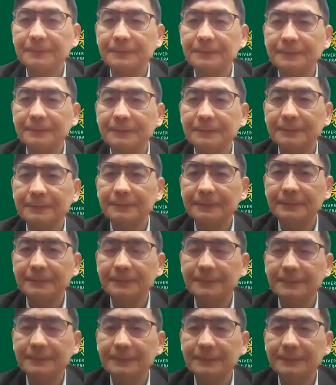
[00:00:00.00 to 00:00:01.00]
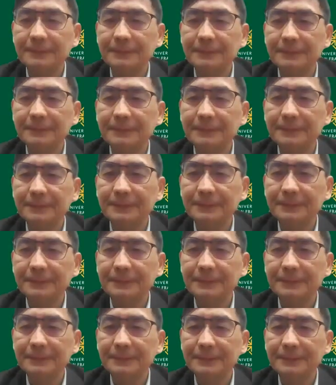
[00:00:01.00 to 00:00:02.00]

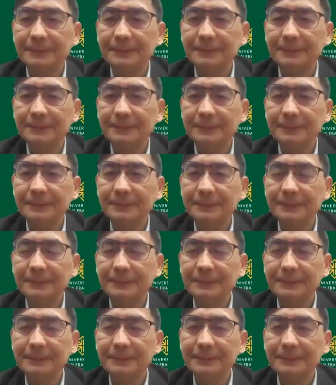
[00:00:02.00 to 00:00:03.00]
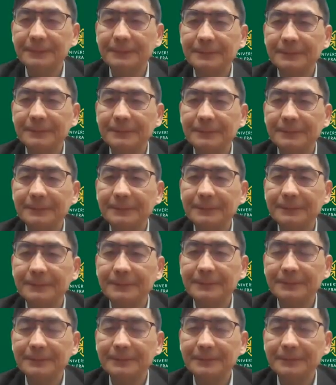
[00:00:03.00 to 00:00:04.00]

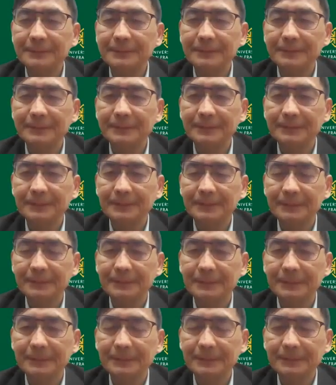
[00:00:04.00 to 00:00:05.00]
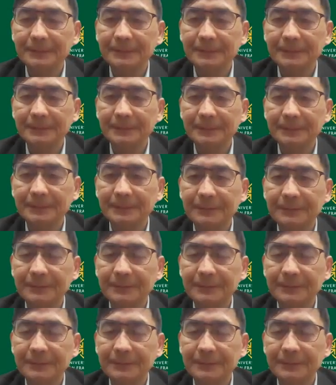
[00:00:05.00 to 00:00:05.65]
The person shown says nothing.